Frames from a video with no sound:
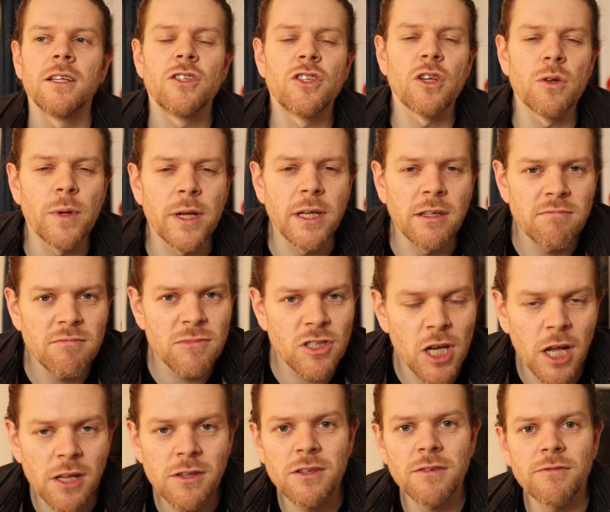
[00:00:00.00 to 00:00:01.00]
doing
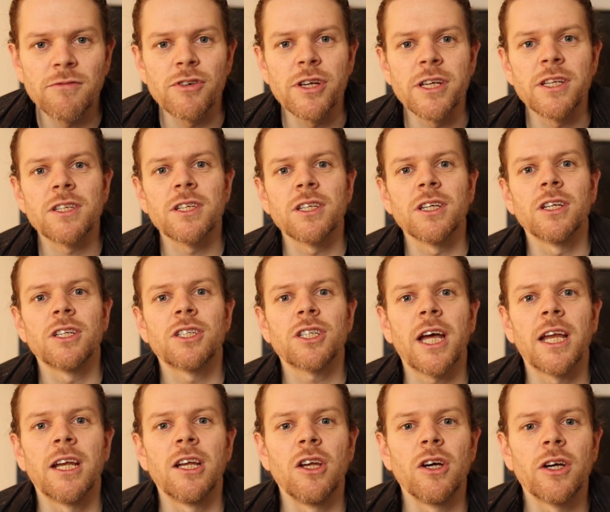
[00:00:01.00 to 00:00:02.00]
tons of research
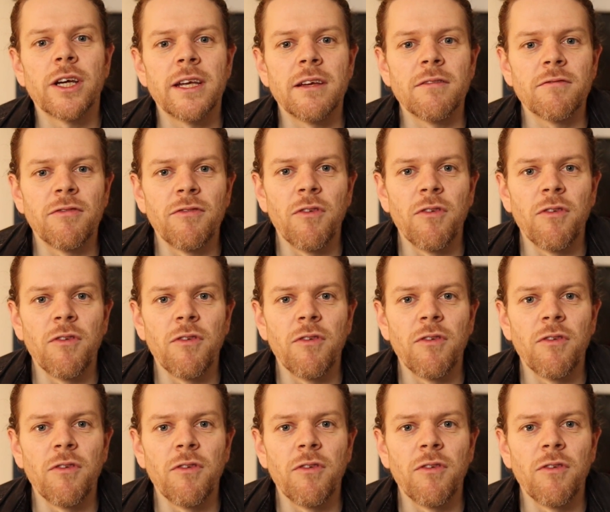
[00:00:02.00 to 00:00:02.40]
and looking